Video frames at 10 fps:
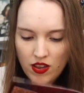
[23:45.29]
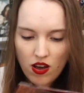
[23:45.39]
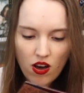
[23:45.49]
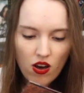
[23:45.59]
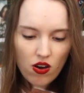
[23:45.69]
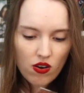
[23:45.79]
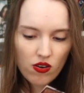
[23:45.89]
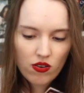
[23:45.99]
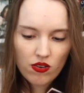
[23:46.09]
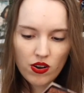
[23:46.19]

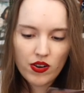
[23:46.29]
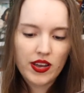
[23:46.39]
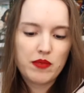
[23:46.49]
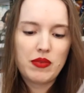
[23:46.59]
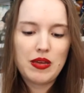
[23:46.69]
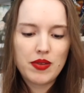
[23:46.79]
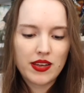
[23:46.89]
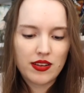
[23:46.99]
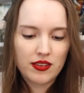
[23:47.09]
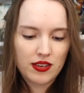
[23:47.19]
Oh, okay,
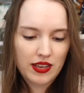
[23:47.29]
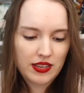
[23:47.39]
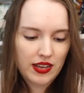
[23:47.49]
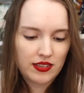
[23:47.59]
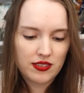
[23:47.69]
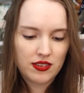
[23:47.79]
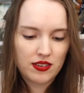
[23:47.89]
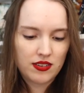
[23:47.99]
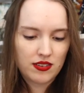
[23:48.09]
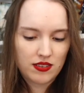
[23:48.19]
maybe I like
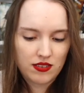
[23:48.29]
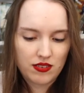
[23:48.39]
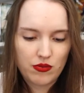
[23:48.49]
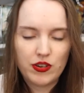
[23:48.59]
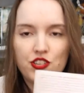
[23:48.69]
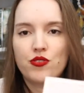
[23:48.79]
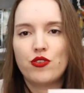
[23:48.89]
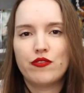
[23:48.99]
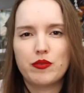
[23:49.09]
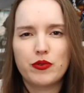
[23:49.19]
the original
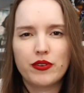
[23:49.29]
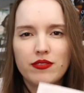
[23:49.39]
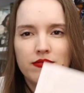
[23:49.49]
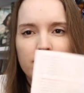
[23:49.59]
cover more.